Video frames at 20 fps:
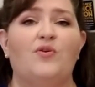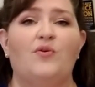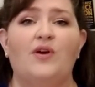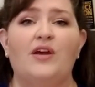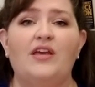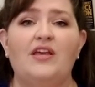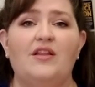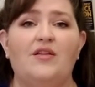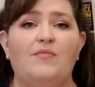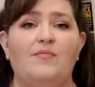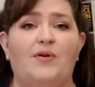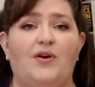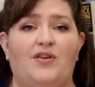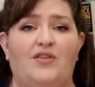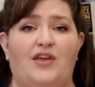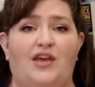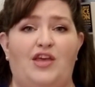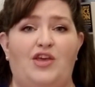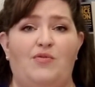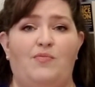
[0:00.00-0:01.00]
curriculum
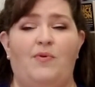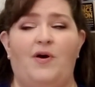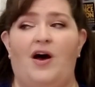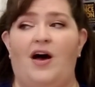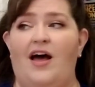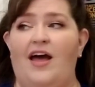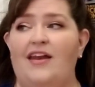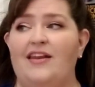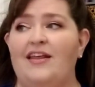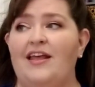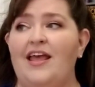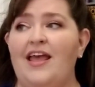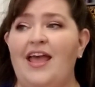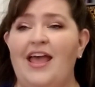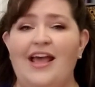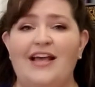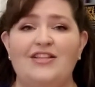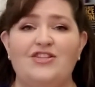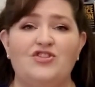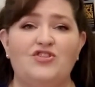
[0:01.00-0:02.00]
book that you bought
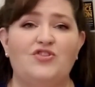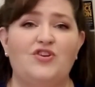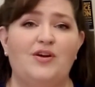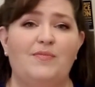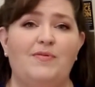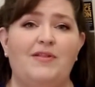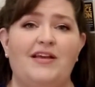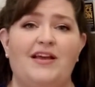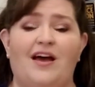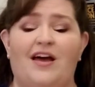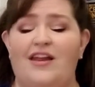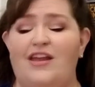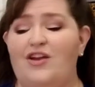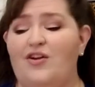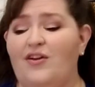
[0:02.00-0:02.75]
and scribbling on it.